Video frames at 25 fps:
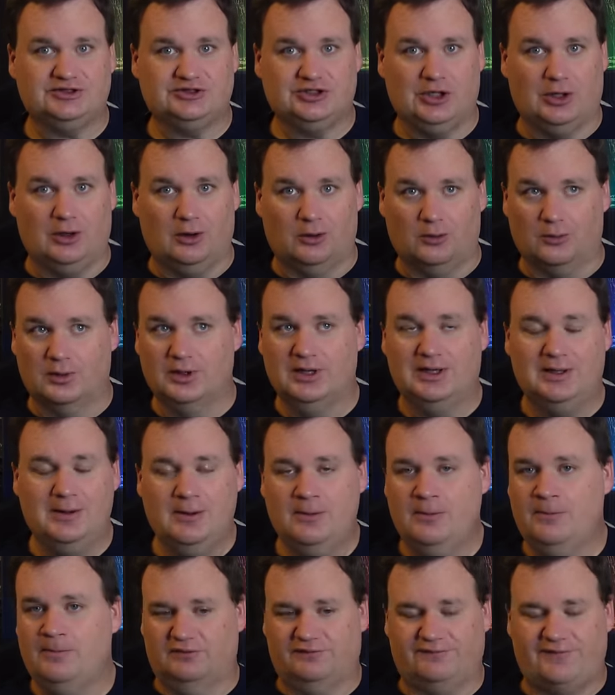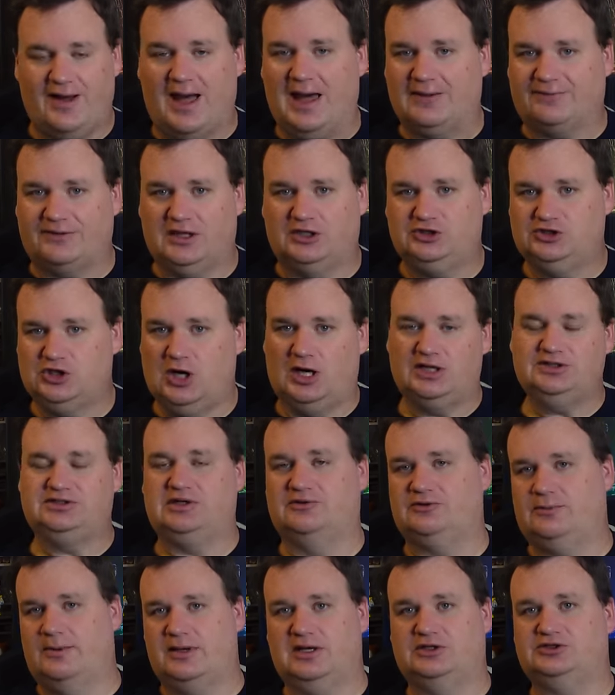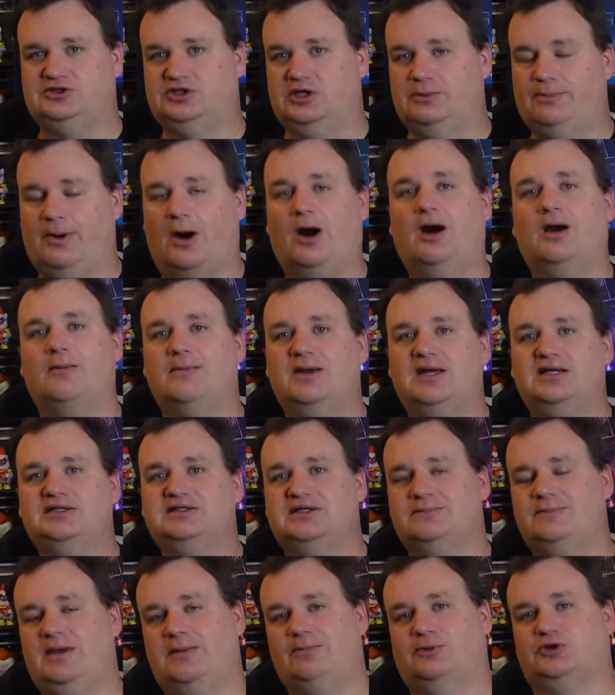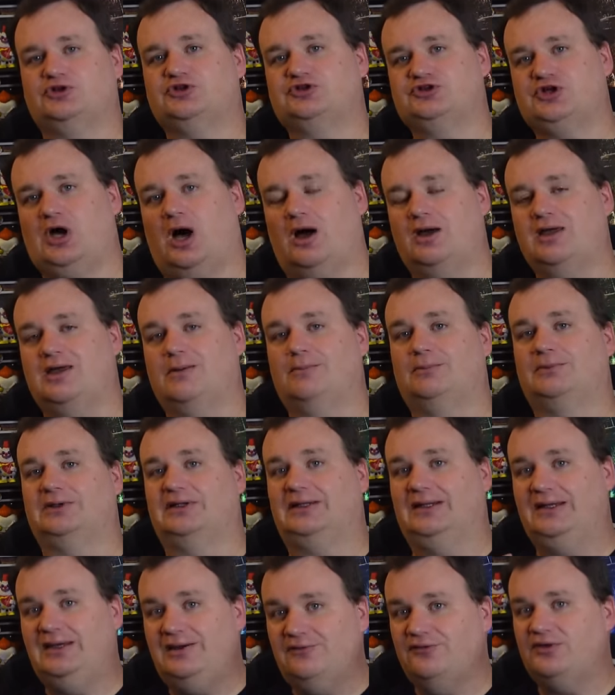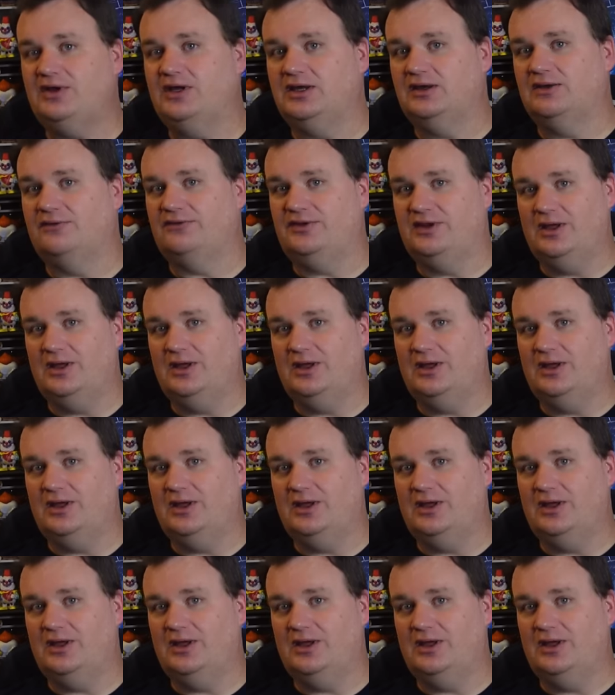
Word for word: So the fact that Josh never made it to the apartment and people saw him leaving